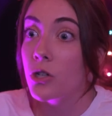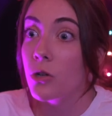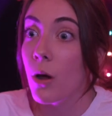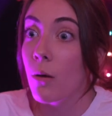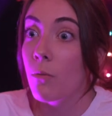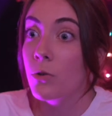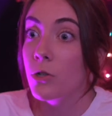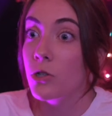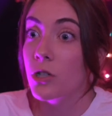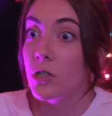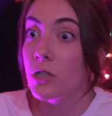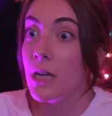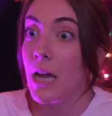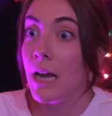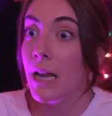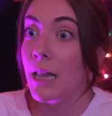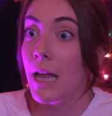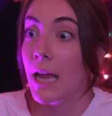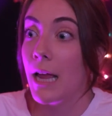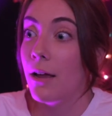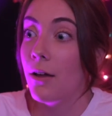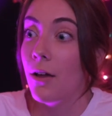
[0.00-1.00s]
So I was just kind
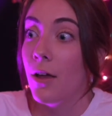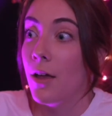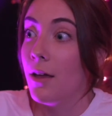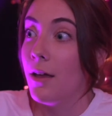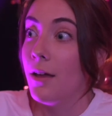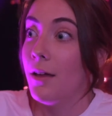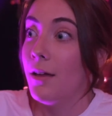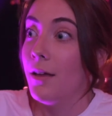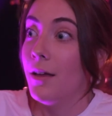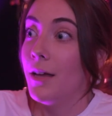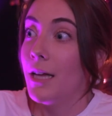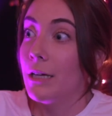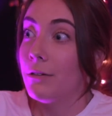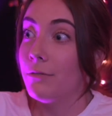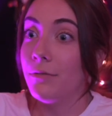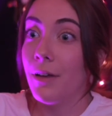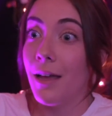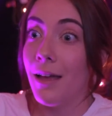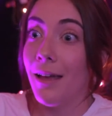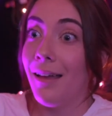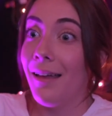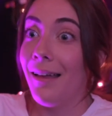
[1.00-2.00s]
of like
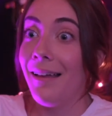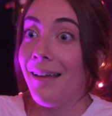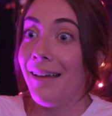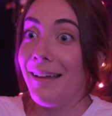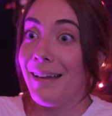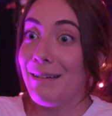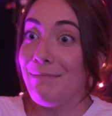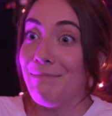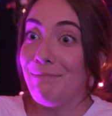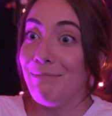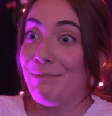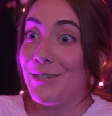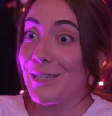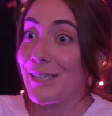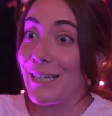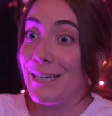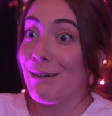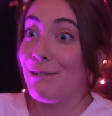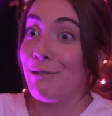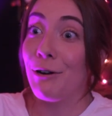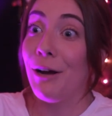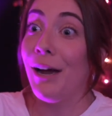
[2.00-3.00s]
I'm just
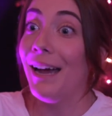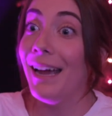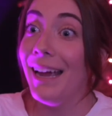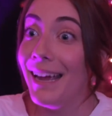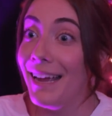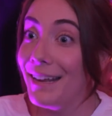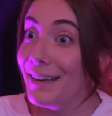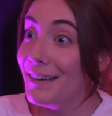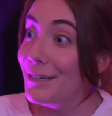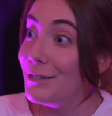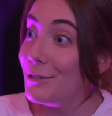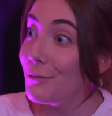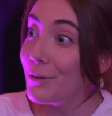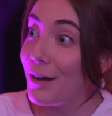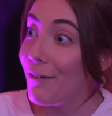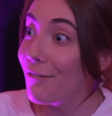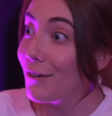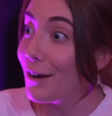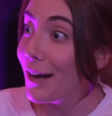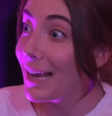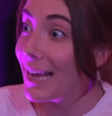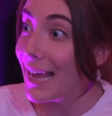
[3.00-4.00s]
going to try and do
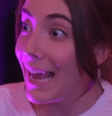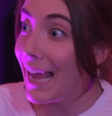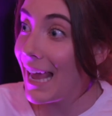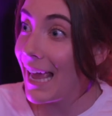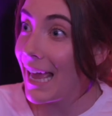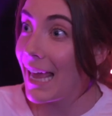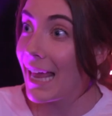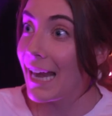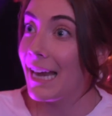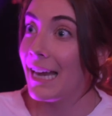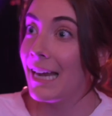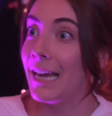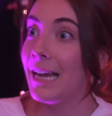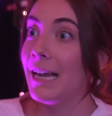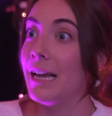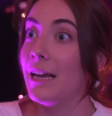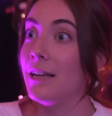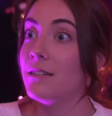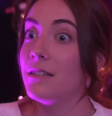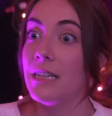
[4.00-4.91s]
whatever I can right, and right.